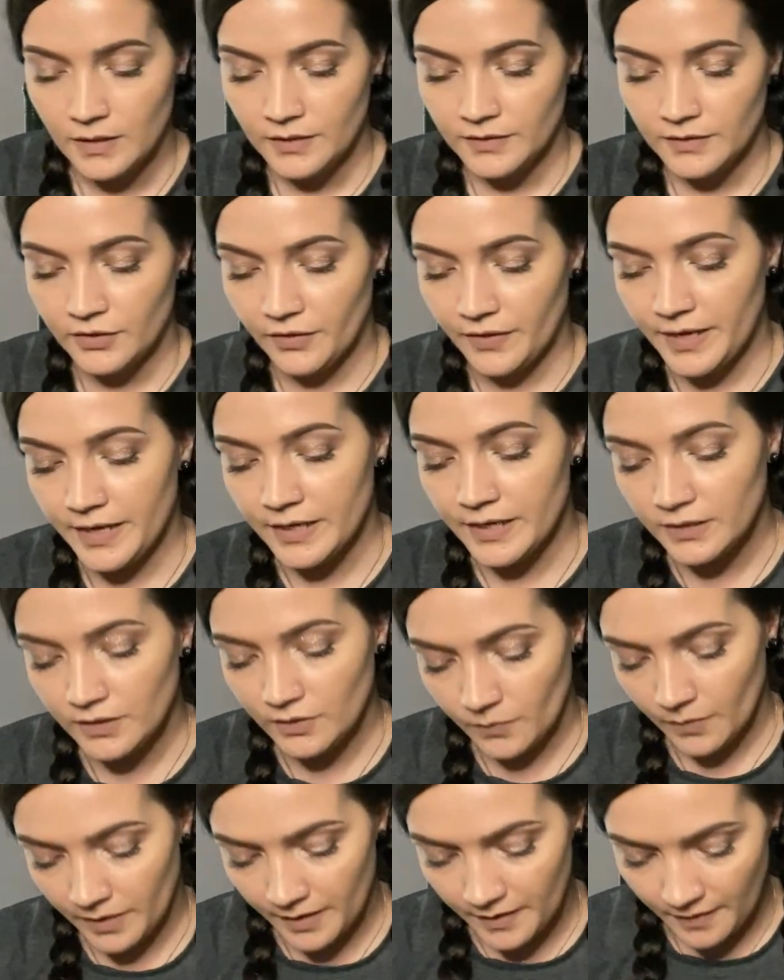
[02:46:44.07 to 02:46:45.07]
so
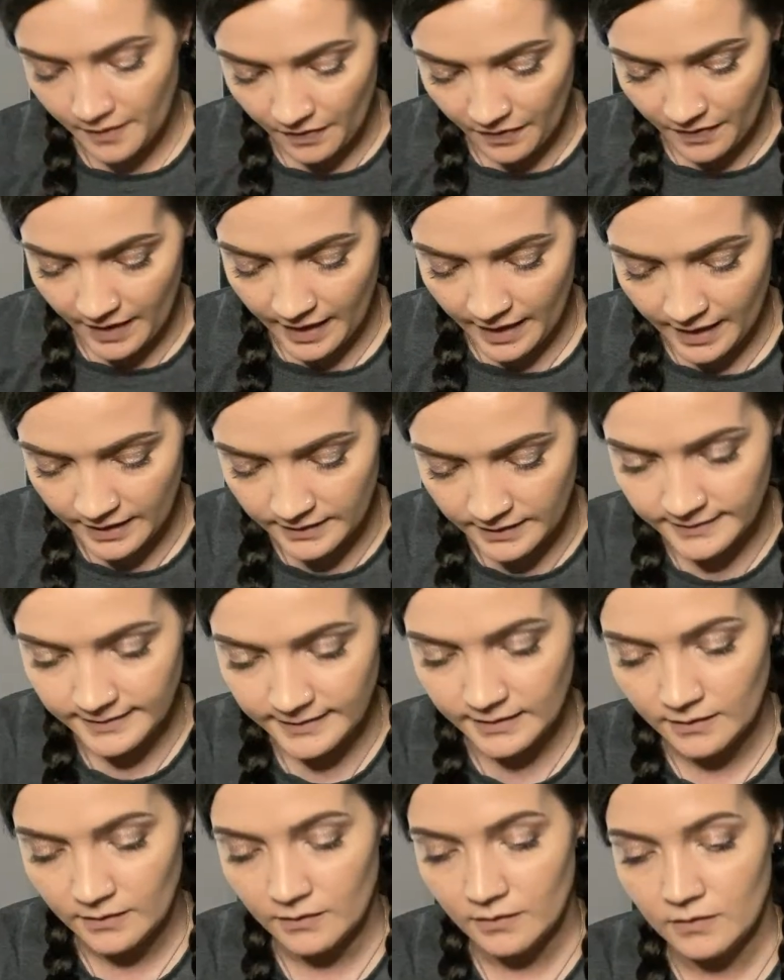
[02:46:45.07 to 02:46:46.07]
here's one of the
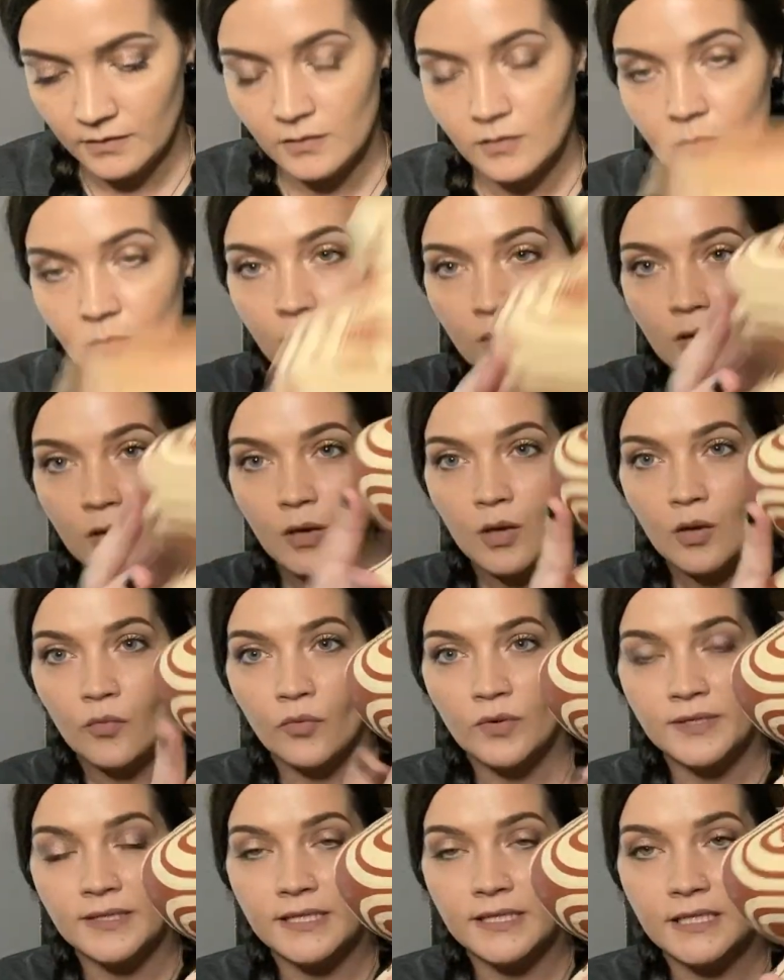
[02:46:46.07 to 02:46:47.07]
things.
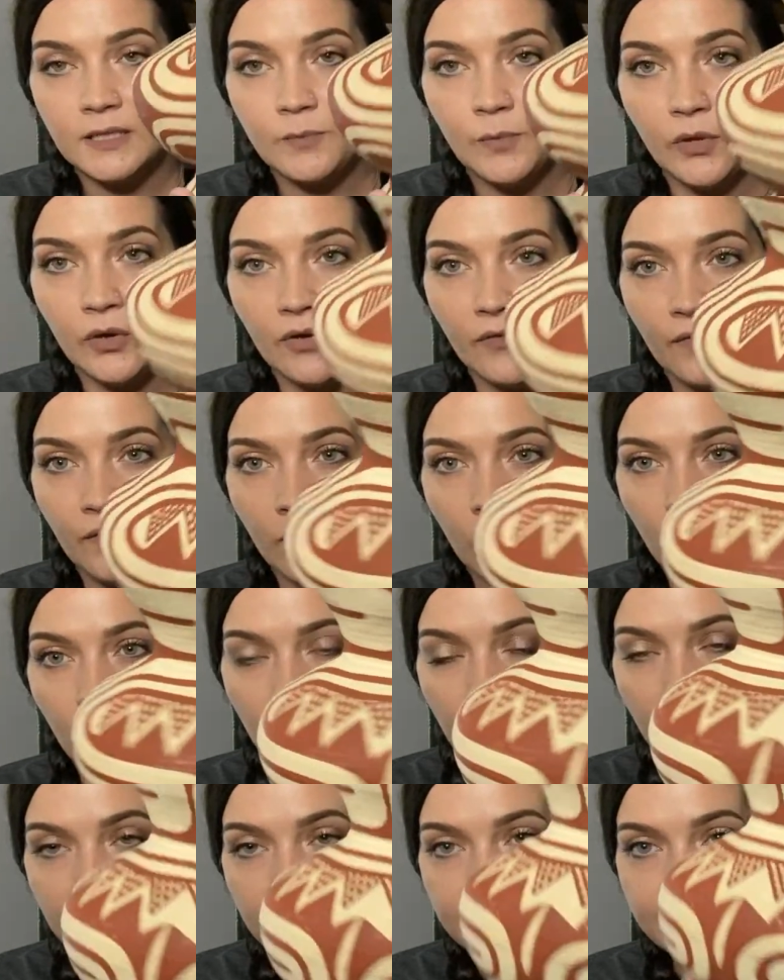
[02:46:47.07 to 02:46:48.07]
Was this beautiful like